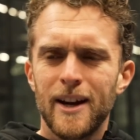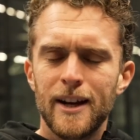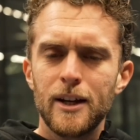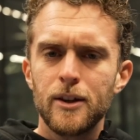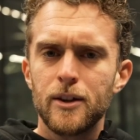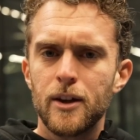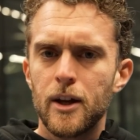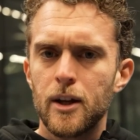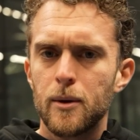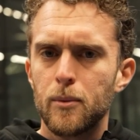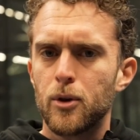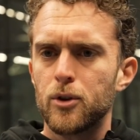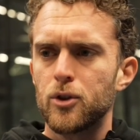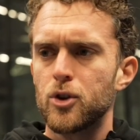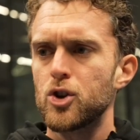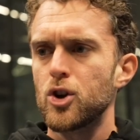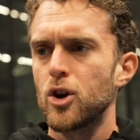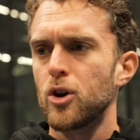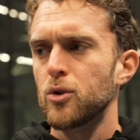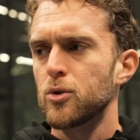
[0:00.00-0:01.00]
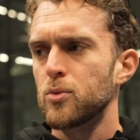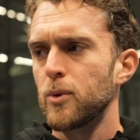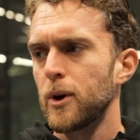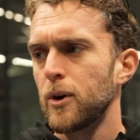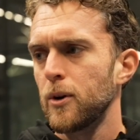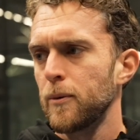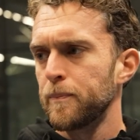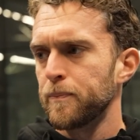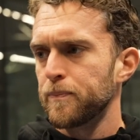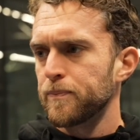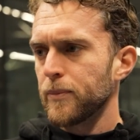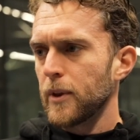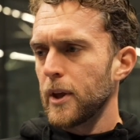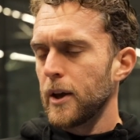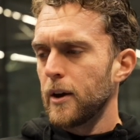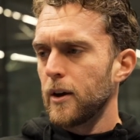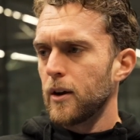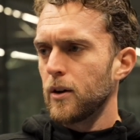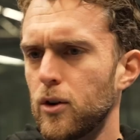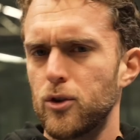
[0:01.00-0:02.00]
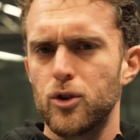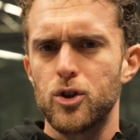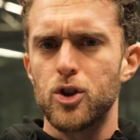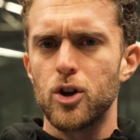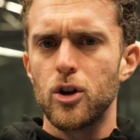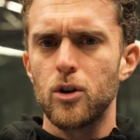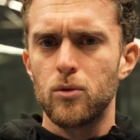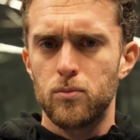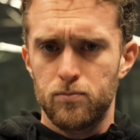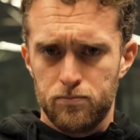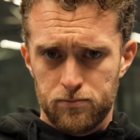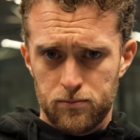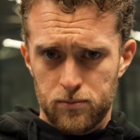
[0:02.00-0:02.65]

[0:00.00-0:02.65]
I need to get him on the show as well. On the show.